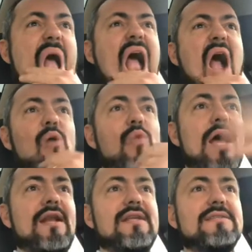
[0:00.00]

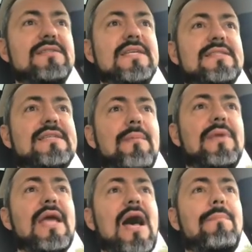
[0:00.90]
Well, just
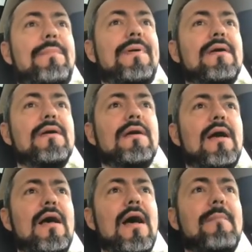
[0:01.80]
summing up
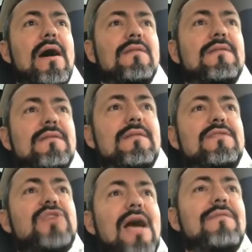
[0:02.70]
about
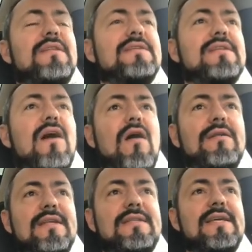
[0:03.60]
driving this car,
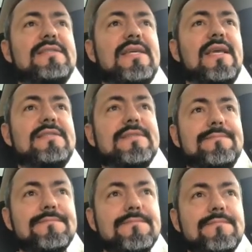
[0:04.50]
the T6.
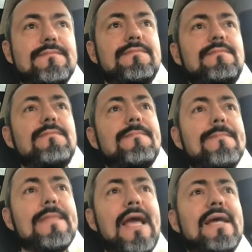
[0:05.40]

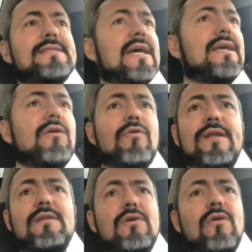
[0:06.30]
As I
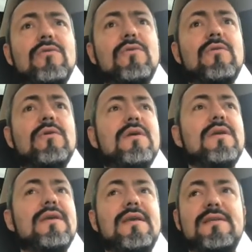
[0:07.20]
already told you,
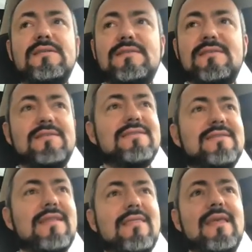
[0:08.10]

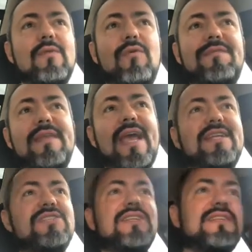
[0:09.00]
the thing with the
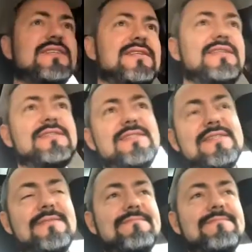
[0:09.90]
engine, it's